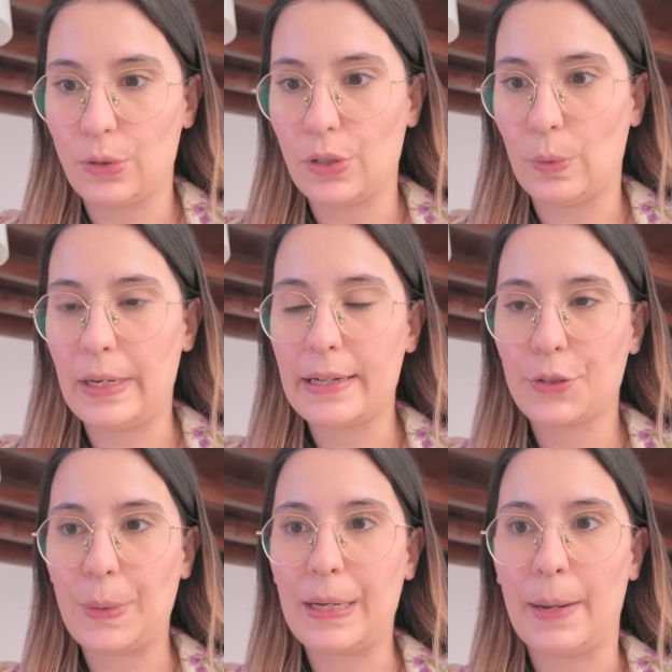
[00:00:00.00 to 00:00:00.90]
So
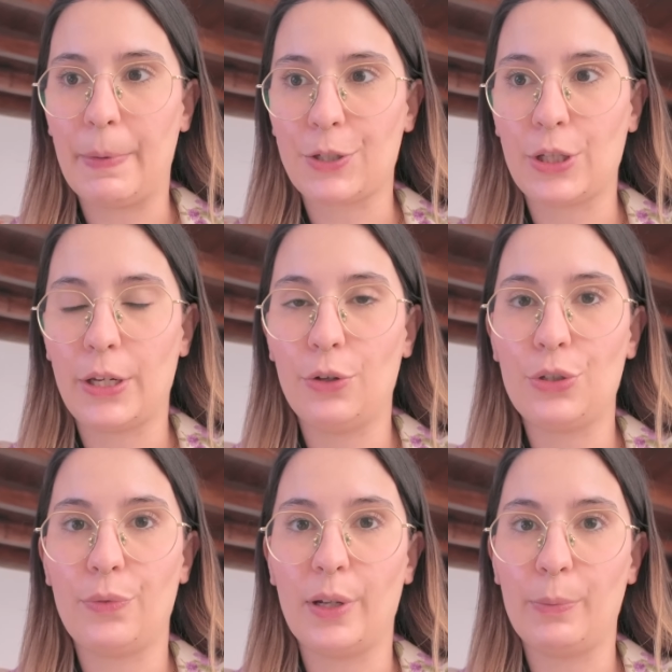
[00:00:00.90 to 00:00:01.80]
next week I'm actually
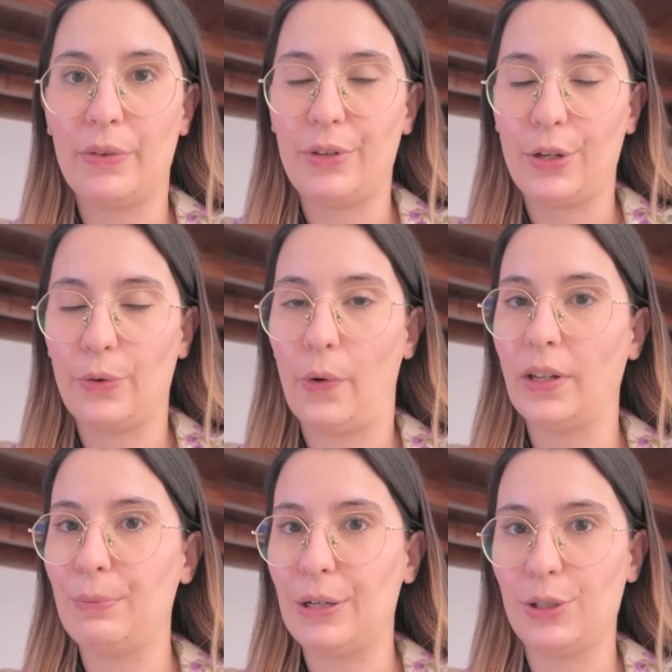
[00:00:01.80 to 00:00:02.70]
going to film a video
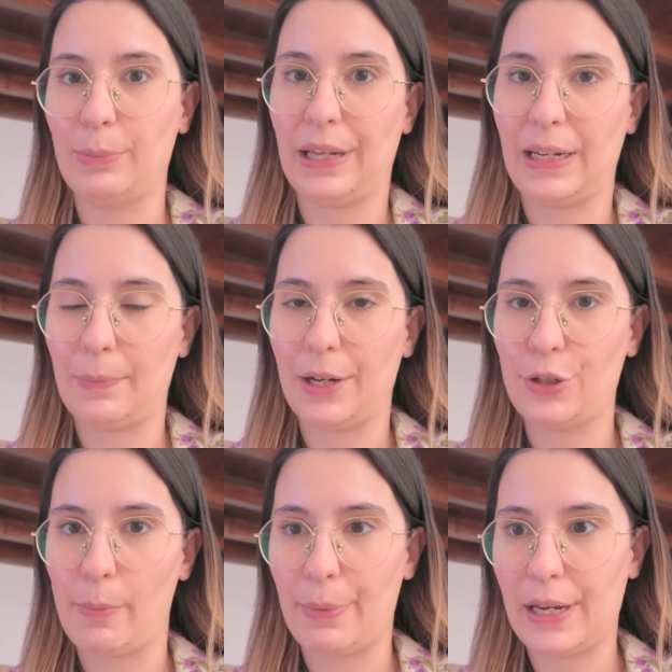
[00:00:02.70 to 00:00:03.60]
all about planning my
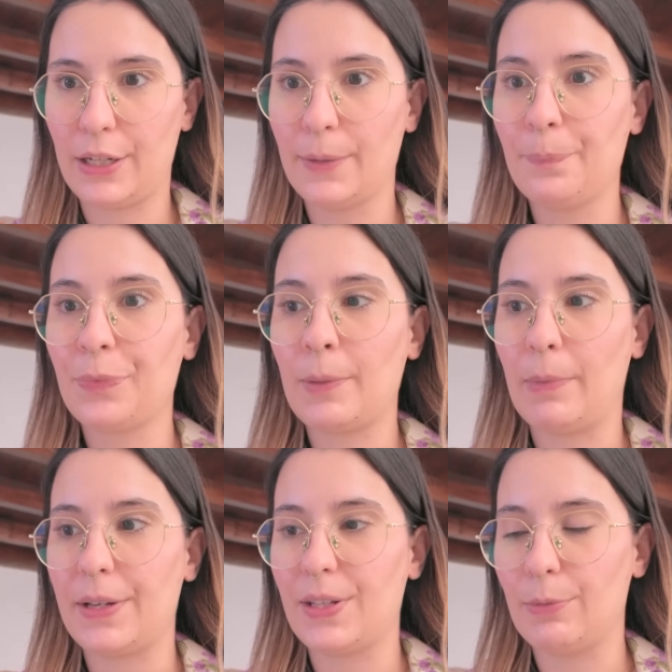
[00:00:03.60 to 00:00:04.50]
shop update,
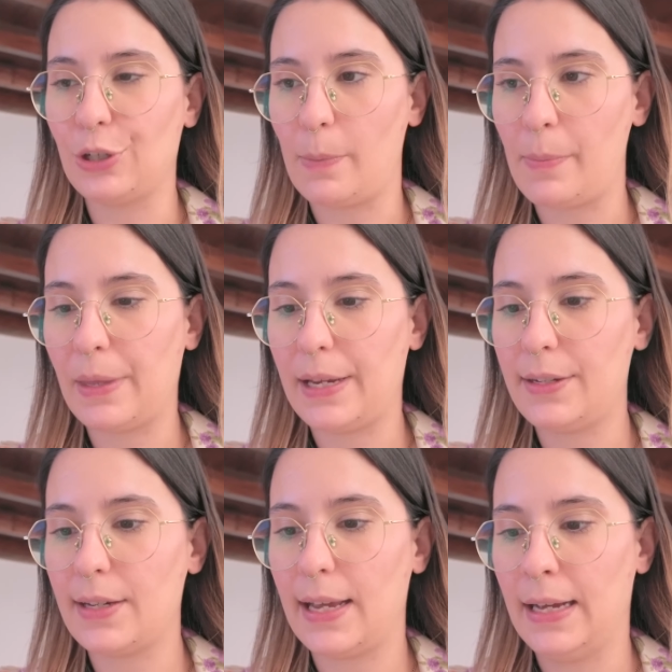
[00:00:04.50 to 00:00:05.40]
my summer shop
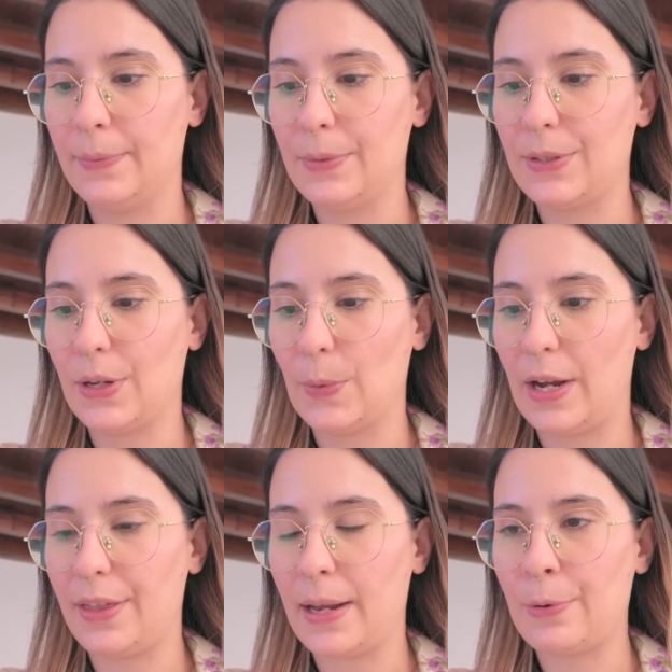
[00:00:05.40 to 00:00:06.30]
update, so
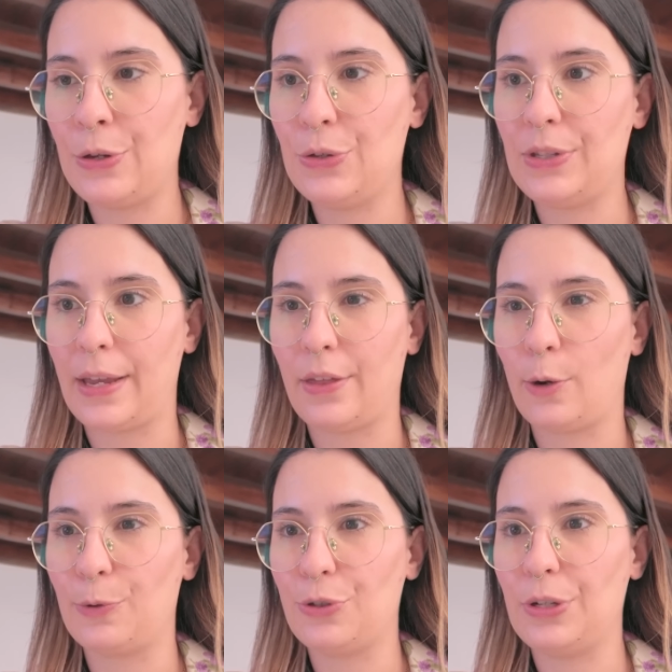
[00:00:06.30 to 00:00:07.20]
I think I'm going to take that
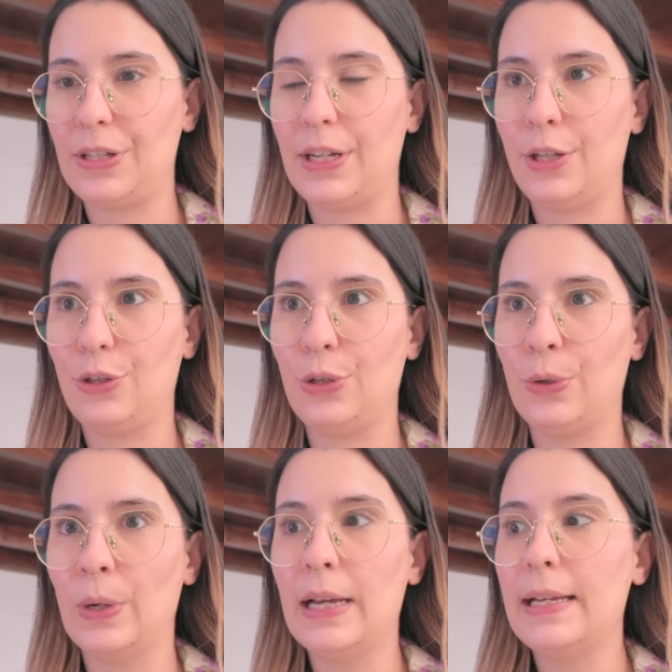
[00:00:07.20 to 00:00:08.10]
opportunity
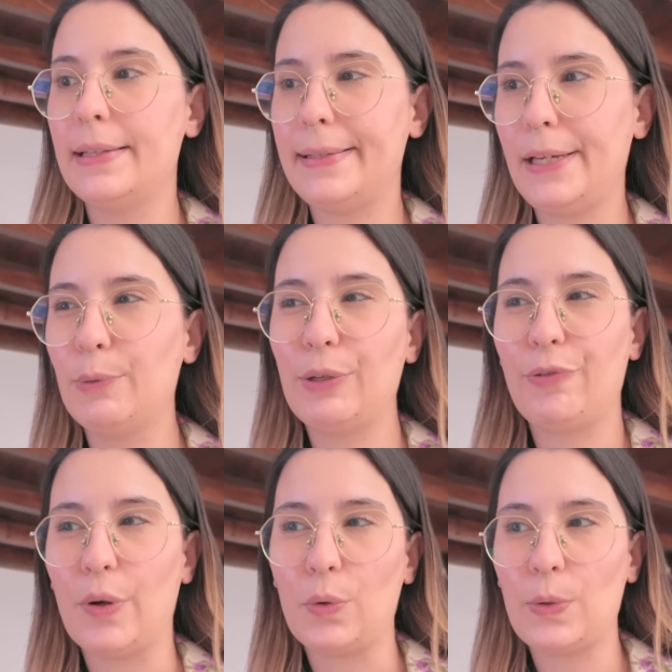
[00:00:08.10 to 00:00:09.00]
to see what
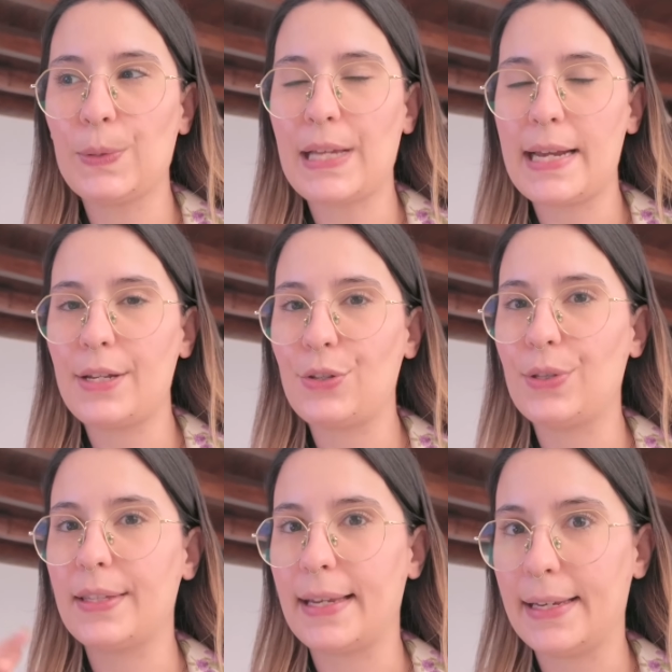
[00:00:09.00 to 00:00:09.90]
photos I need
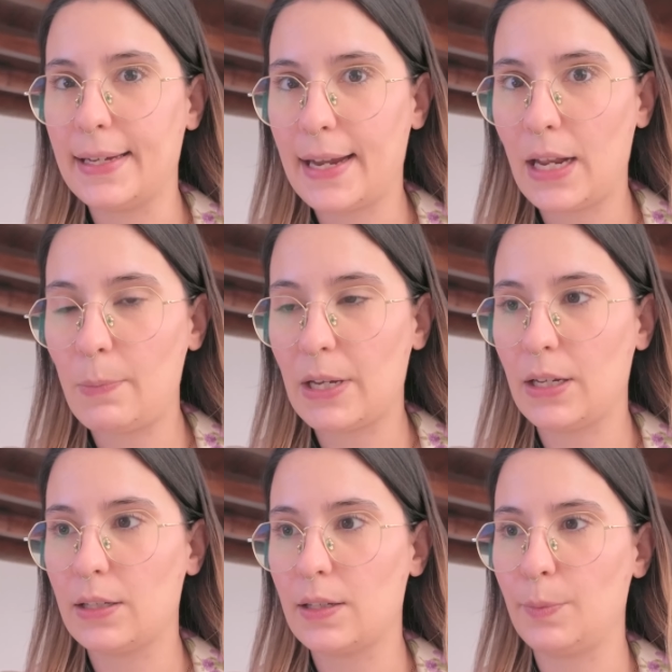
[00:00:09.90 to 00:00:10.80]
to take again,
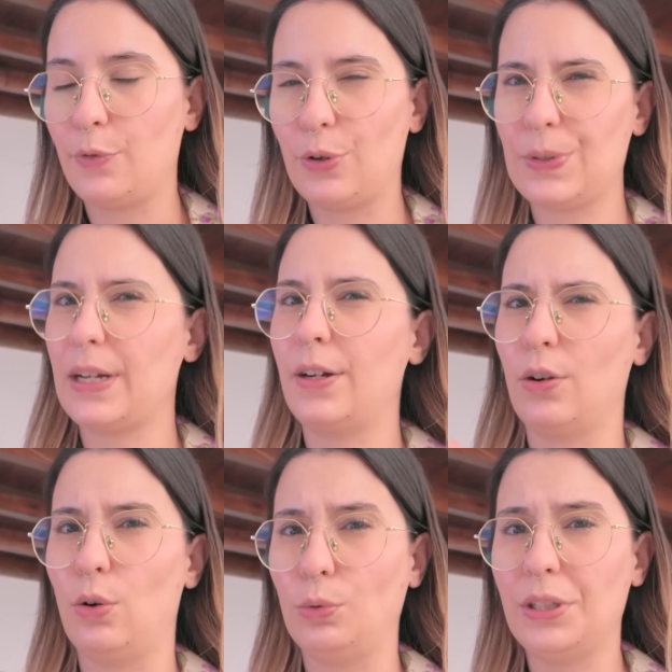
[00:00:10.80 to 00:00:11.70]
because some photos
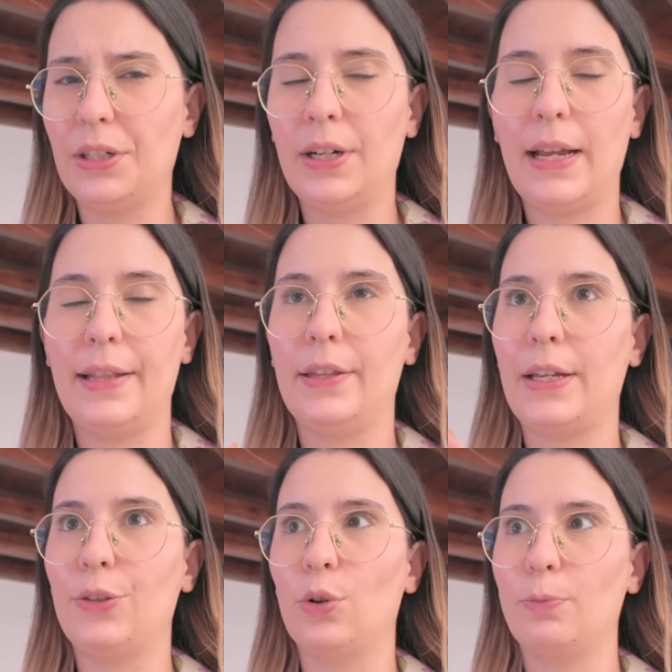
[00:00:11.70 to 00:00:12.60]
are older and
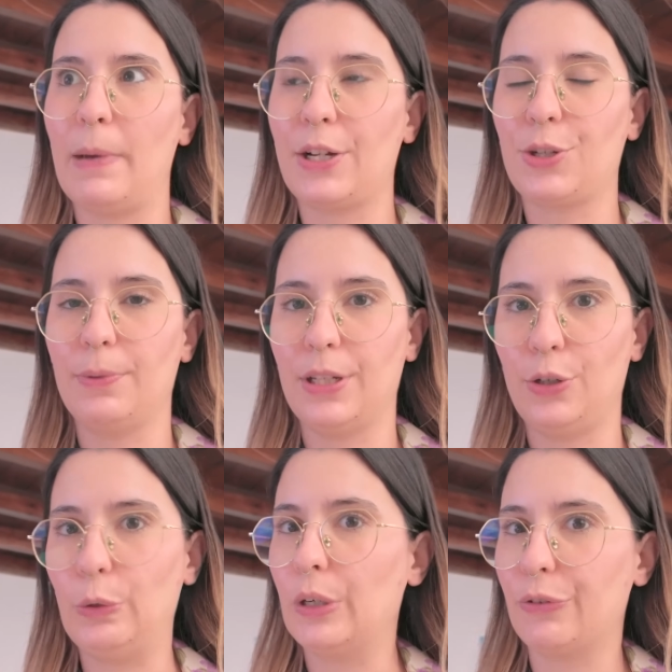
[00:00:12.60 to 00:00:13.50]
they don't match the
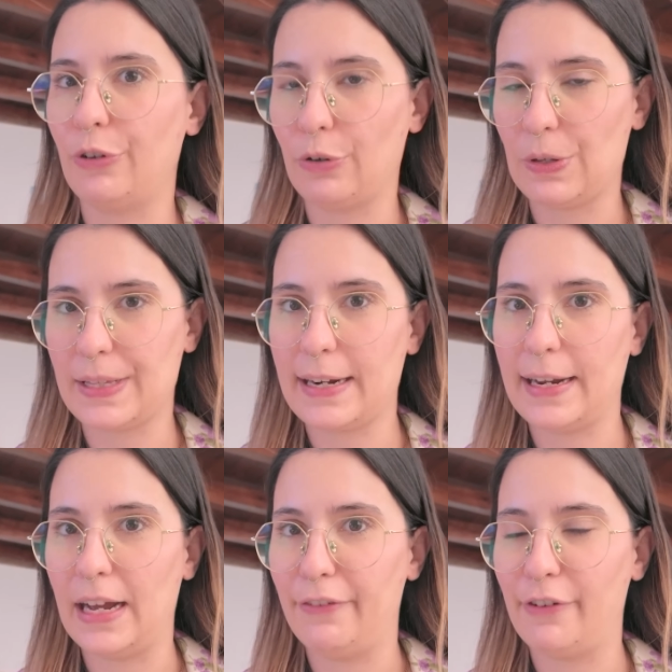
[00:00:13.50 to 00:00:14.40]
newer photos that
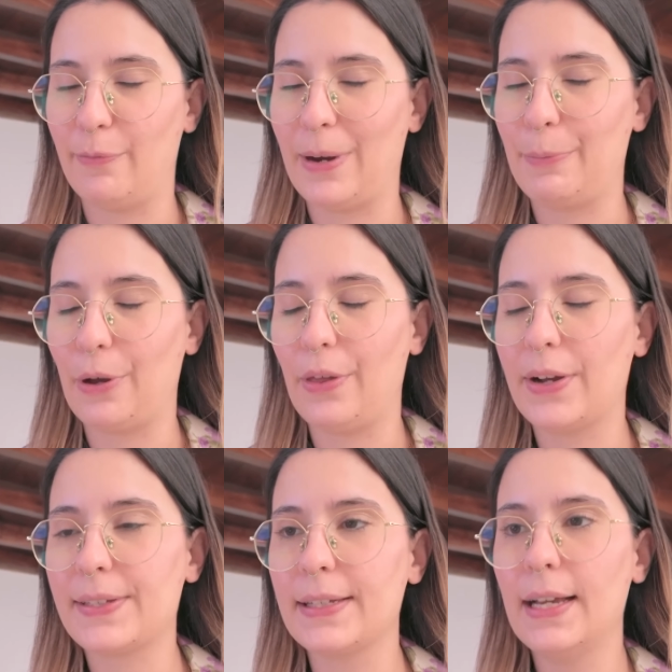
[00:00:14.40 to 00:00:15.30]
I have on my
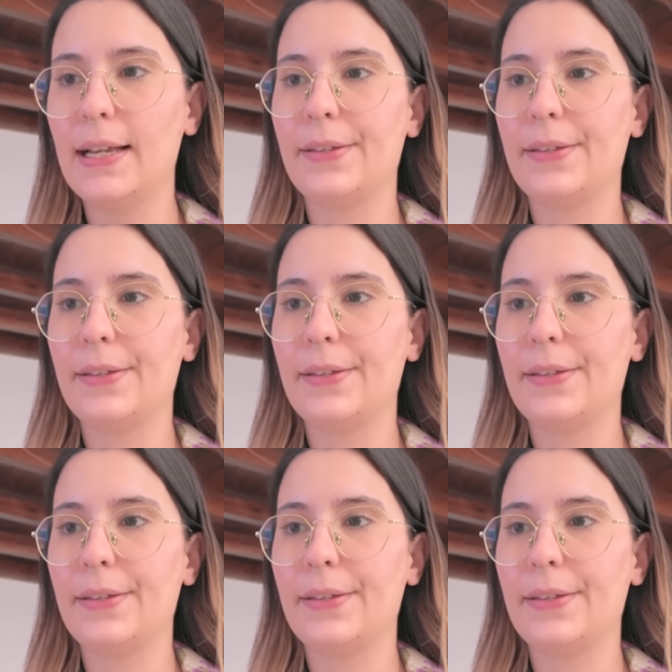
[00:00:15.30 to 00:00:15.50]
products.